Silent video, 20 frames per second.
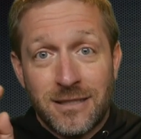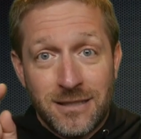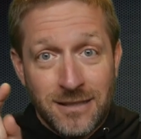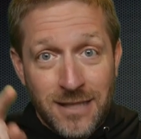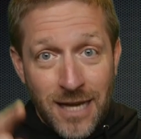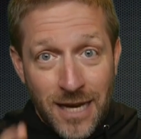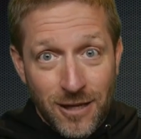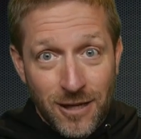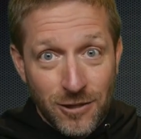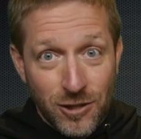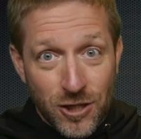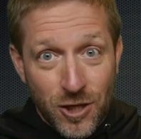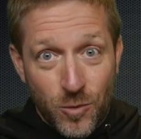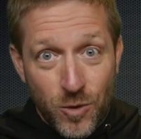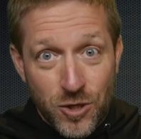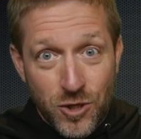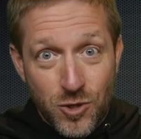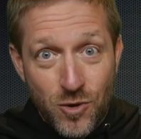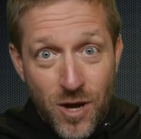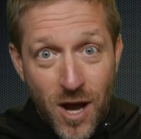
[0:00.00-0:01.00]
Take a look at
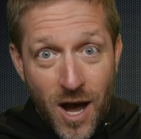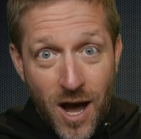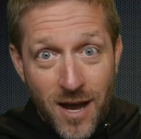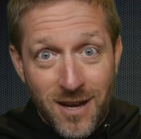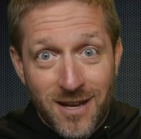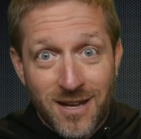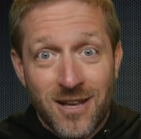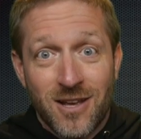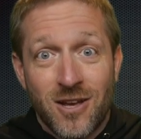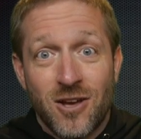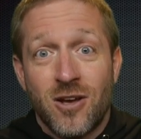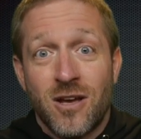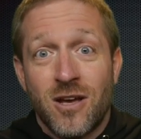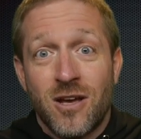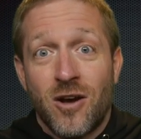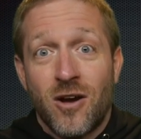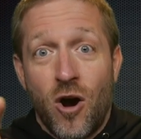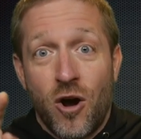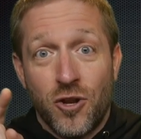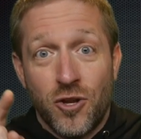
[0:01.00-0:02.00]
what you got
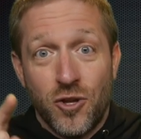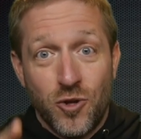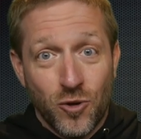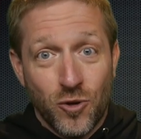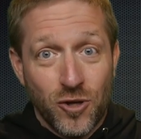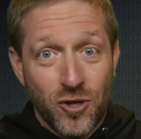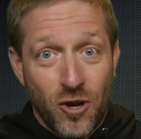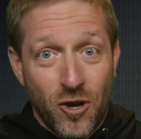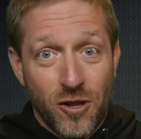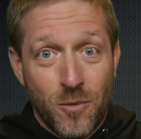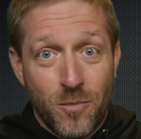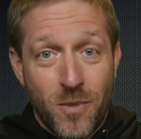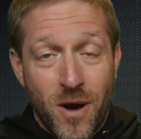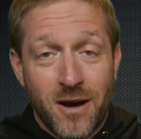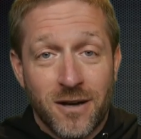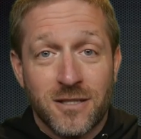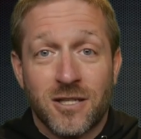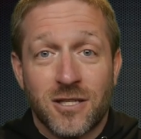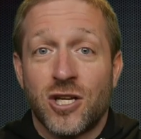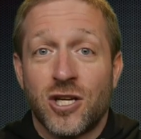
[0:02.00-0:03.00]
on your
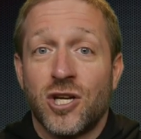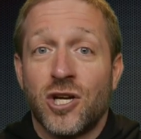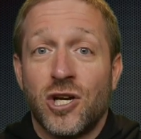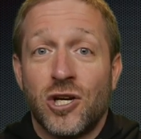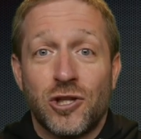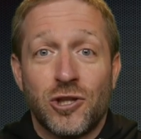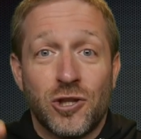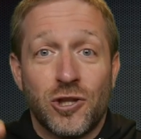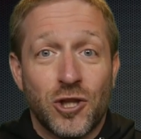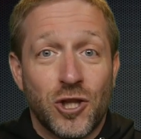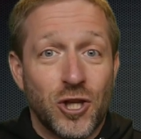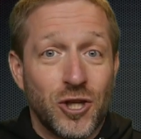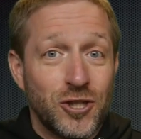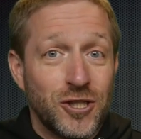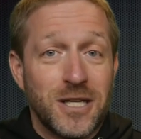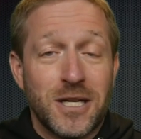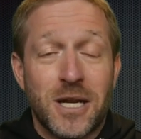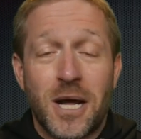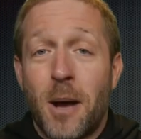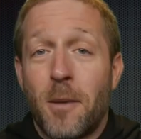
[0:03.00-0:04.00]
YoloBox, learn
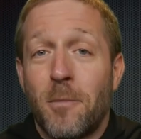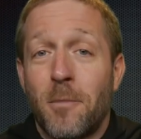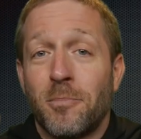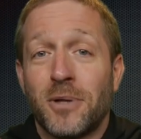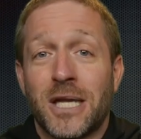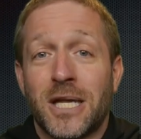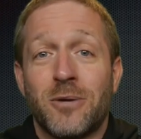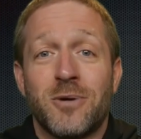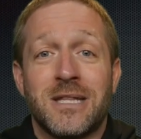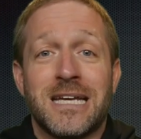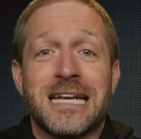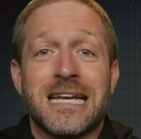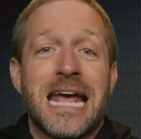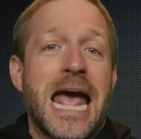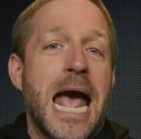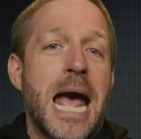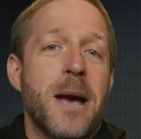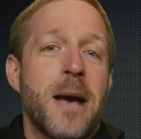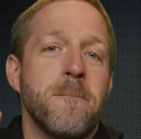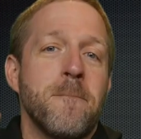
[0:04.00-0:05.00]
it, play with it,
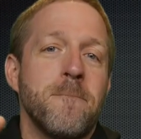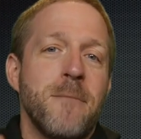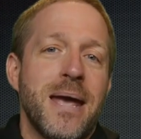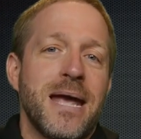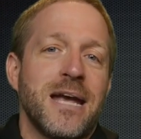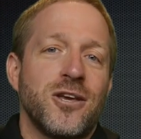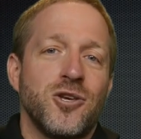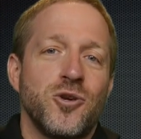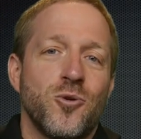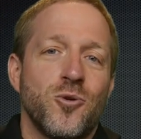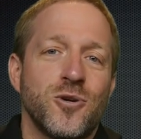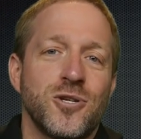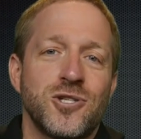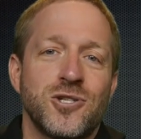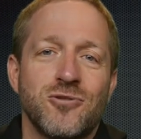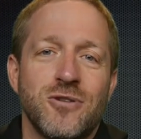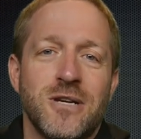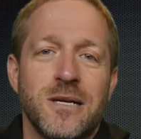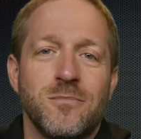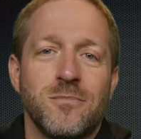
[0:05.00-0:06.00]
and make your
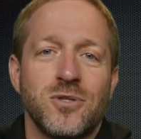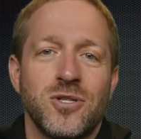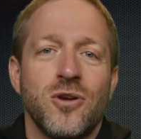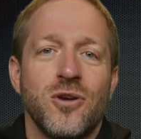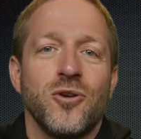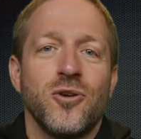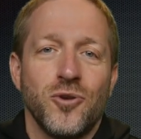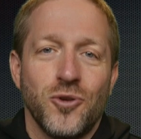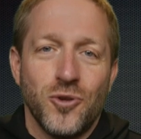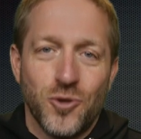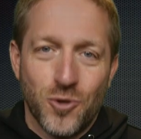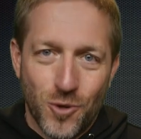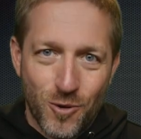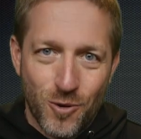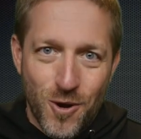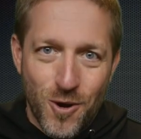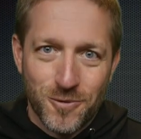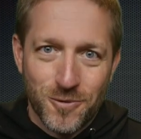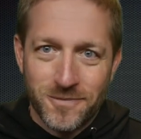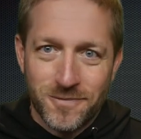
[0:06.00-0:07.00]
streams your
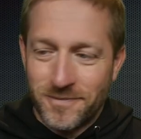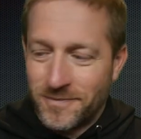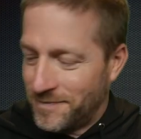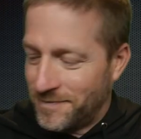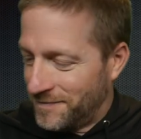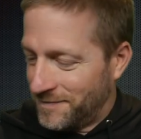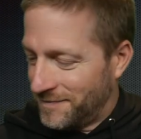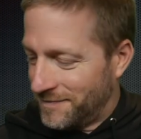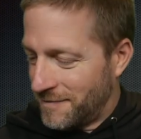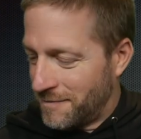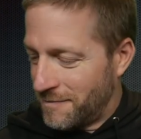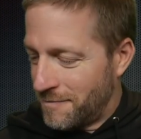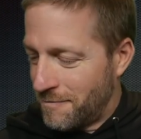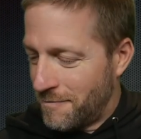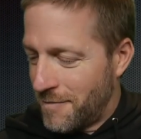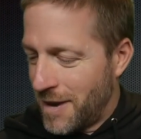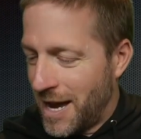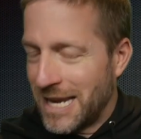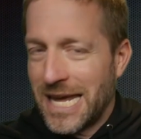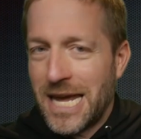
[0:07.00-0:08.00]
own.
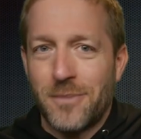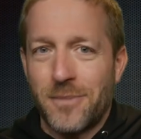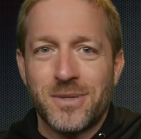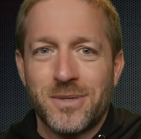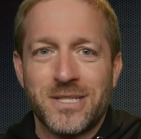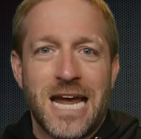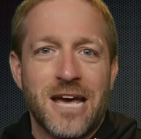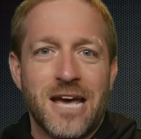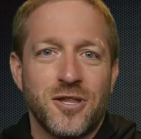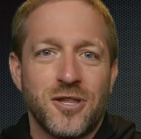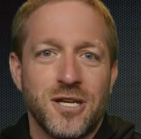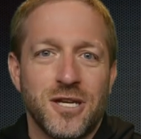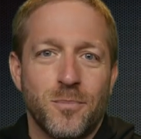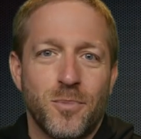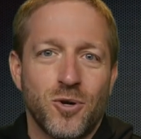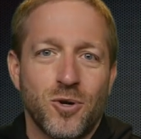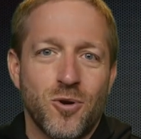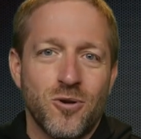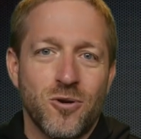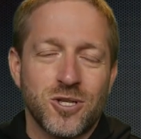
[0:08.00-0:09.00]
My name is Anthony
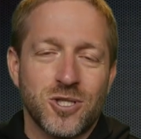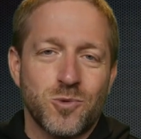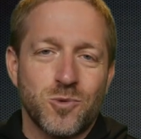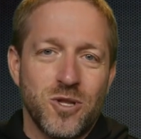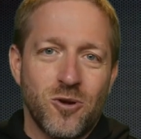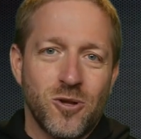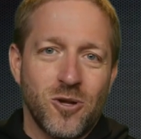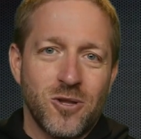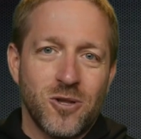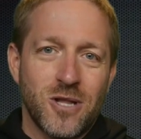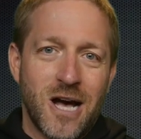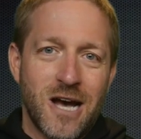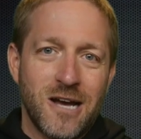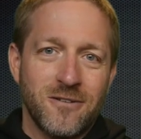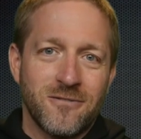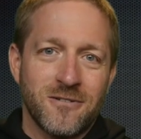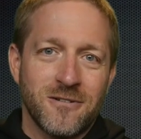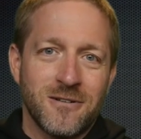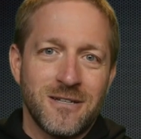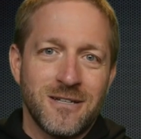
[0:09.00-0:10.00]
Barocas with YoloLive.
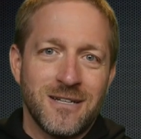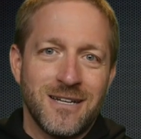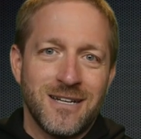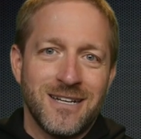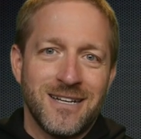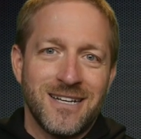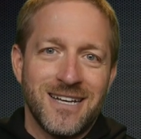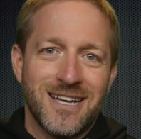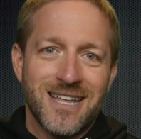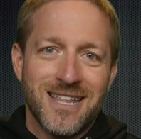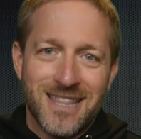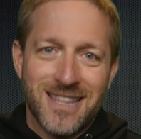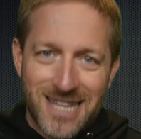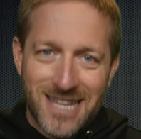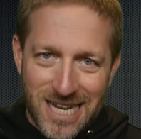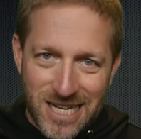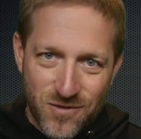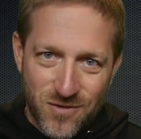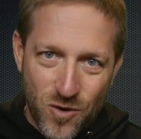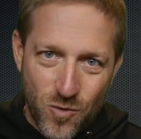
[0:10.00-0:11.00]

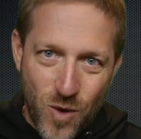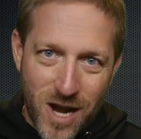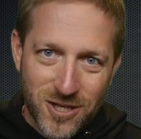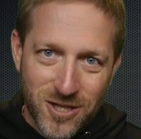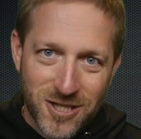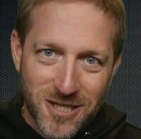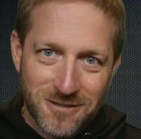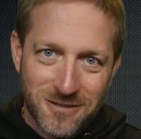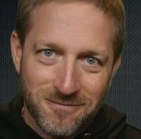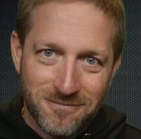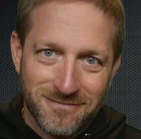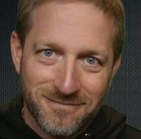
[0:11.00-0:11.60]
Thanks for watching.